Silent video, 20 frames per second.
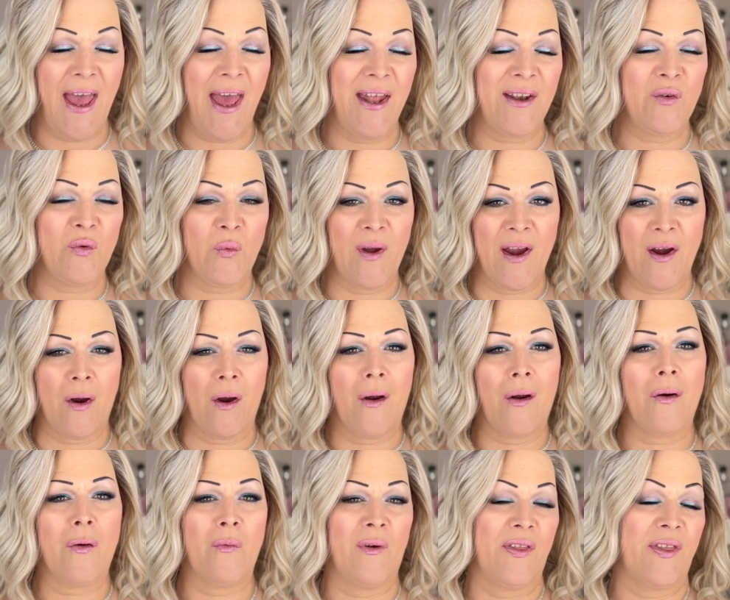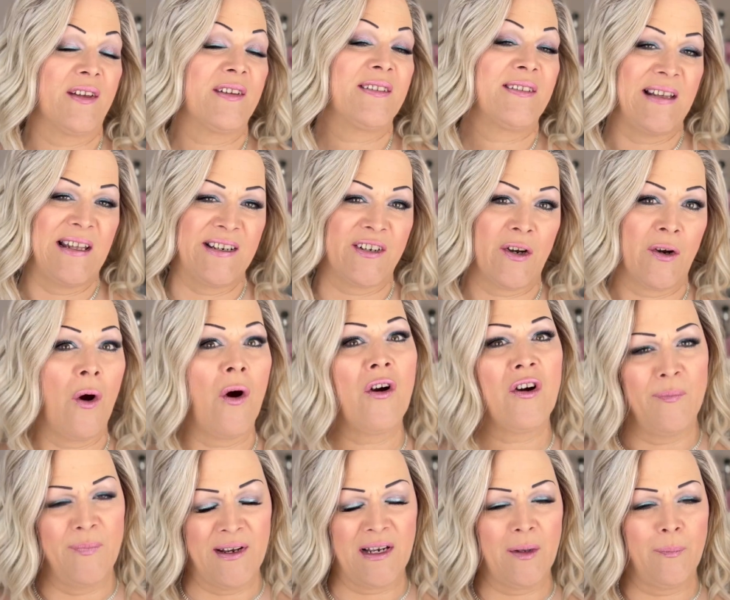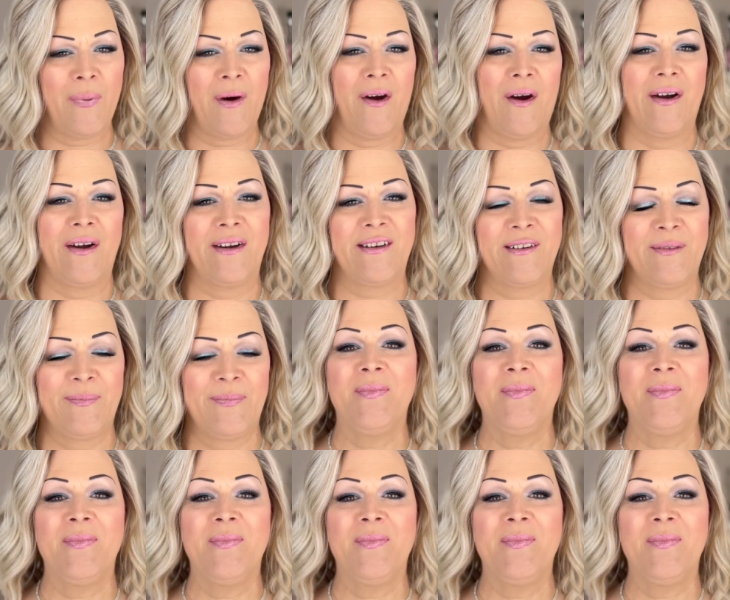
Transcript: and wear her with a center or middle part.